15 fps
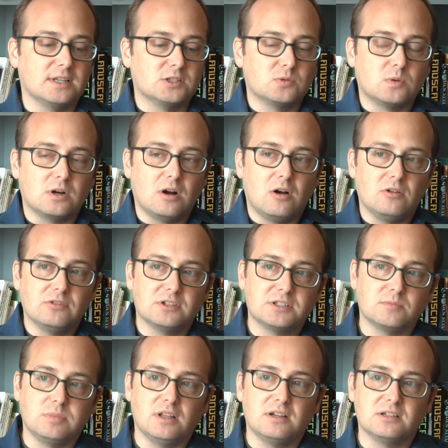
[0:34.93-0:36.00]
That's where all the
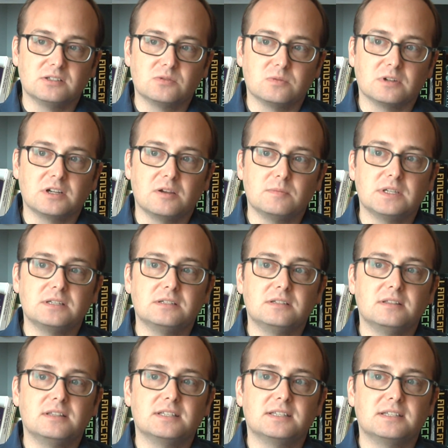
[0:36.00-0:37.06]
supplies were coming into the